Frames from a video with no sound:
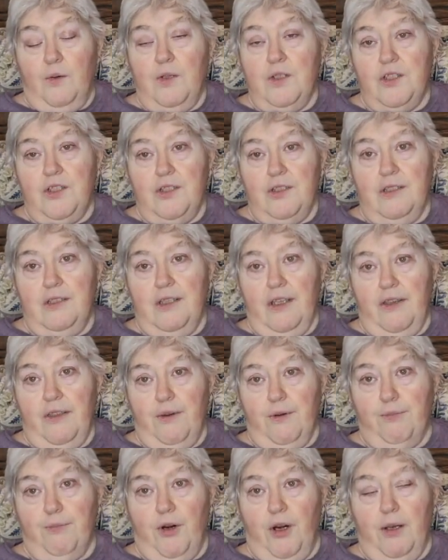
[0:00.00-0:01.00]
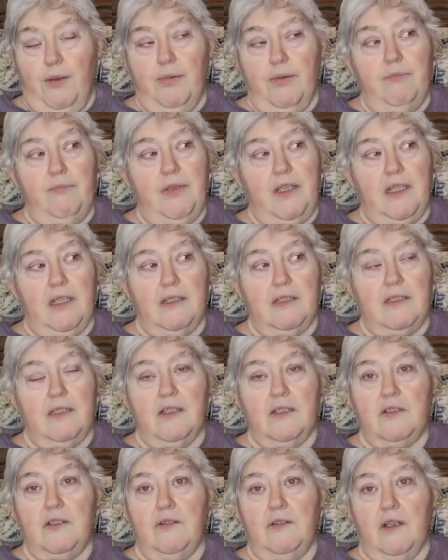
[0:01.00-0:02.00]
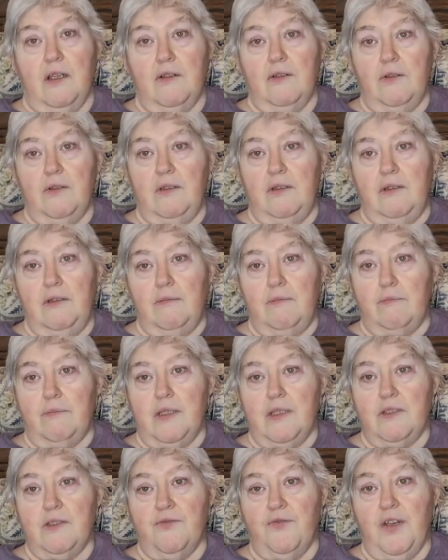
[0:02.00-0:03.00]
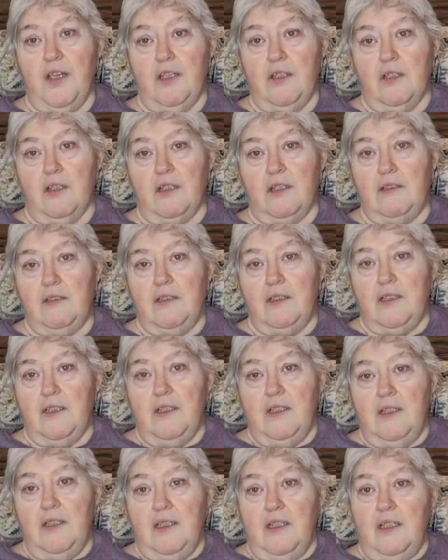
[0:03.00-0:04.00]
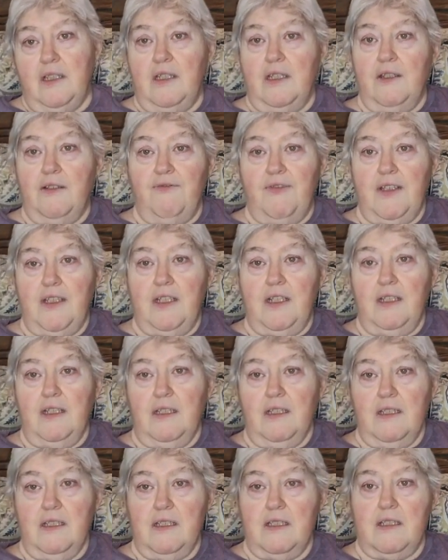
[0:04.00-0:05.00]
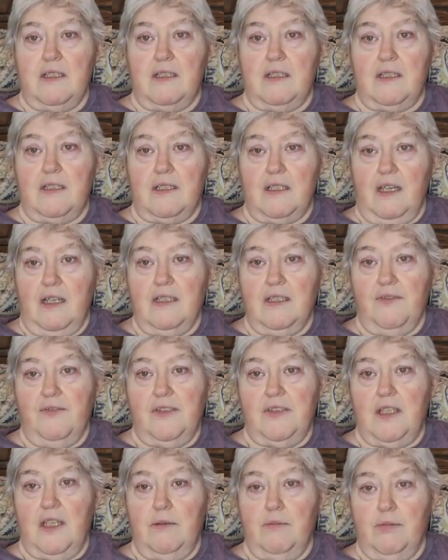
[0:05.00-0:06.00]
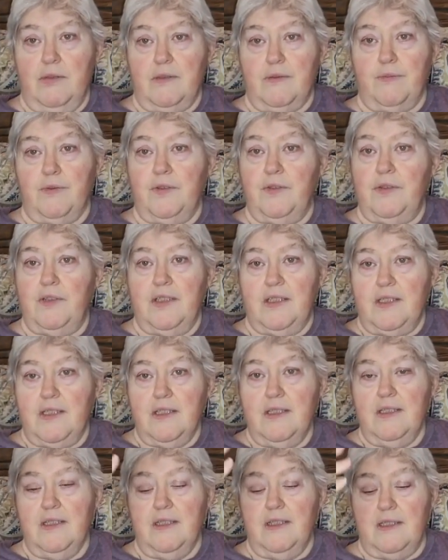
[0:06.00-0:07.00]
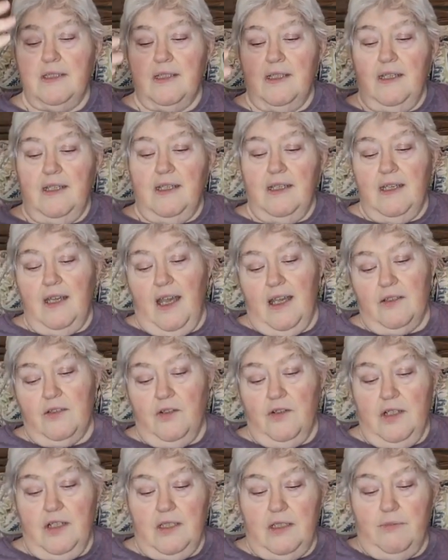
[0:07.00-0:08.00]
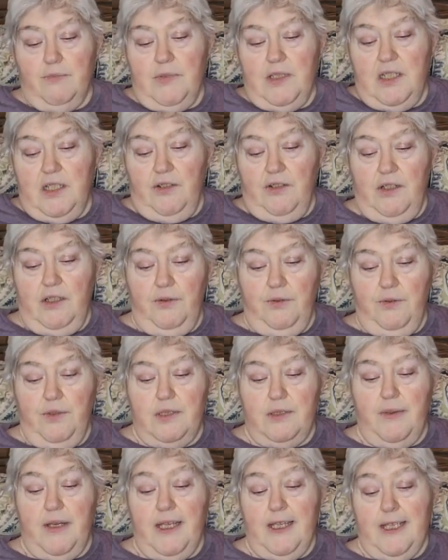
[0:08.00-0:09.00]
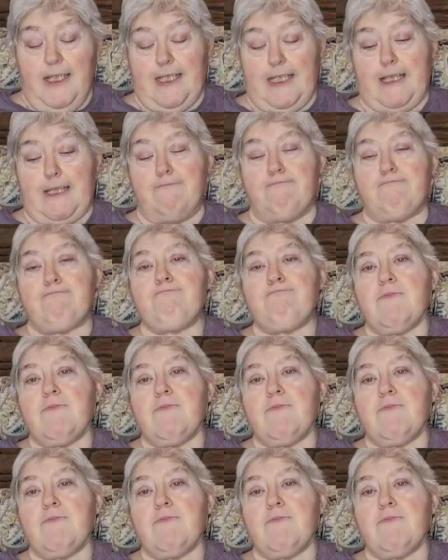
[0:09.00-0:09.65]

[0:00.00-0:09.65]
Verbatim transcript: which is another problem because, as you know, in Pennsylvania, if it is the size of a tablespoon, it is hazardous material response